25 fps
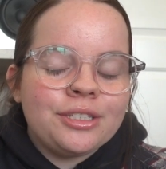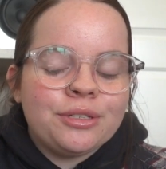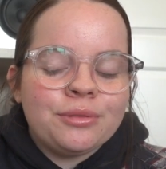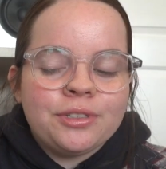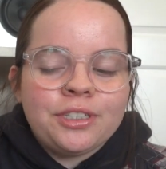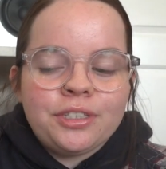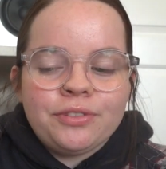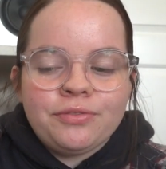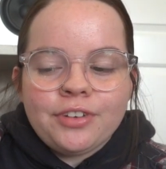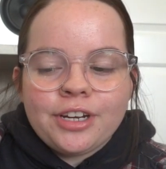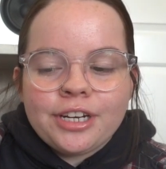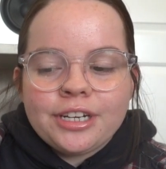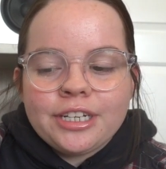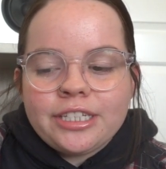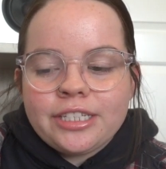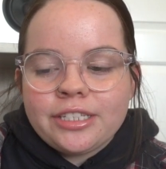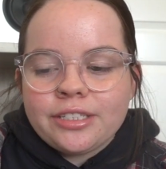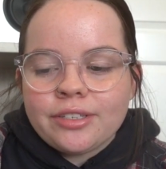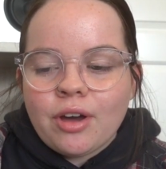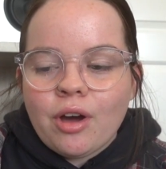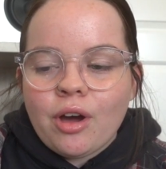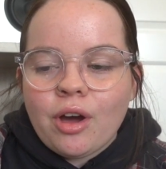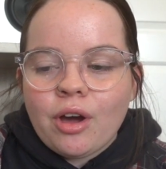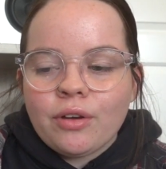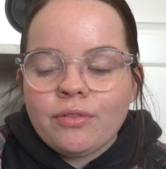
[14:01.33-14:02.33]
so it's very
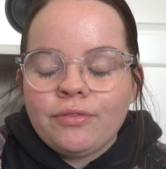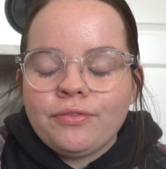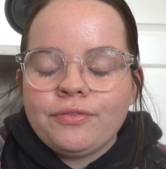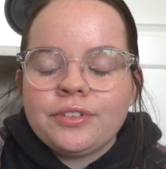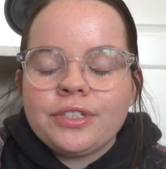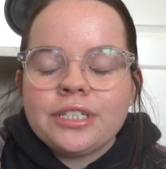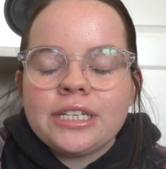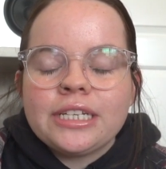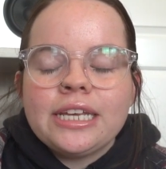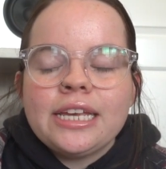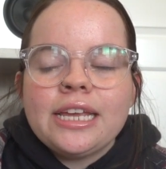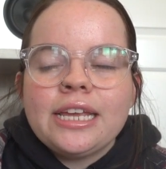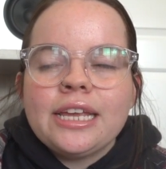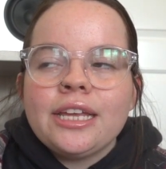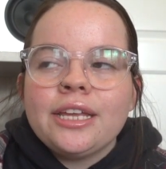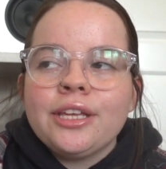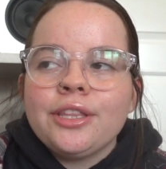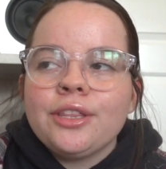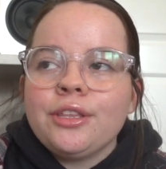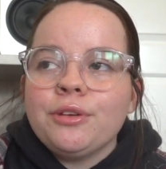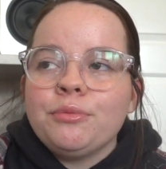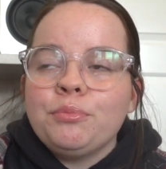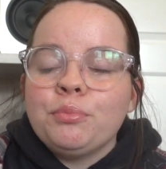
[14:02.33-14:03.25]
soft. The